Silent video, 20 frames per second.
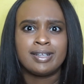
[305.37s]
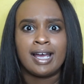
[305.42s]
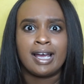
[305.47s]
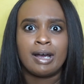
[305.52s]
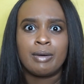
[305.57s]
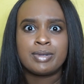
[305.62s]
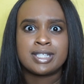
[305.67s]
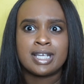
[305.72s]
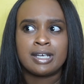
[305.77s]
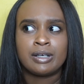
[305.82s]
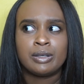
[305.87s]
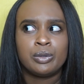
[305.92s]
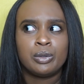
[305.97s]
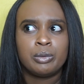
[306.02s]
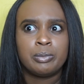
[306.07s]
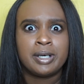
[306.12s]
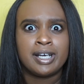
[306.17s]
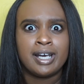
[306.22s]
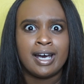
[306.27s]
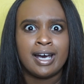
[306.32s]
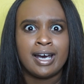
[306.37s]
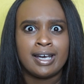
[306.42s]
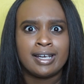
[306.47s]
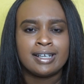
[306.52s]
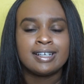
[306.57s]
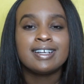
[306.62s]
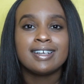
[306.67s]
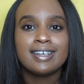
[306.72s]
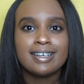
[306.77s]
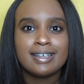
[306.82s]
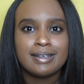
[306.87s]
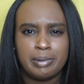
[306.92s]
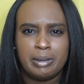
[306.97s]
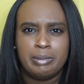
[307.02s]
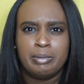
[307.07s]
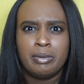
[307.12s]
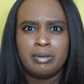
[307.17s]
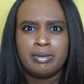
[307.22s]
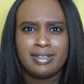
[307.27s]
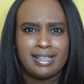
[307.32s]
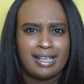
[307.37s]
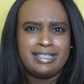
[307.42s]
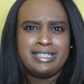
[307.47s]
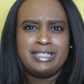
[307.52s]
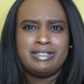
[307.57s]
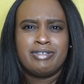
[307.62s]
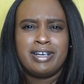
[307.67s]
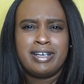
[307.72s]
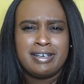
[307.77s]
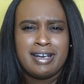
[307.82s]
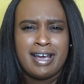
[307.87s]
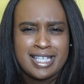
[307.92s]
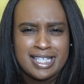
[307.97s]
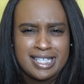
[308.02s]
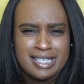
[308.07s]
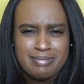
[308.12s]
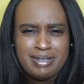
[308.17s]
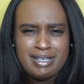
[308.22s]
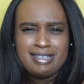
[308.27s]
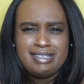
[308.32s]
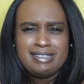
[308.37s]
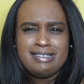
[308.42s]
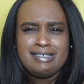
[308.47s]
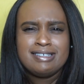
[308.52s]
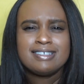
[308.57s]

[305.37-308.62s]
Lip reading: Like I was like, oh my god, people, like, she recognizes me.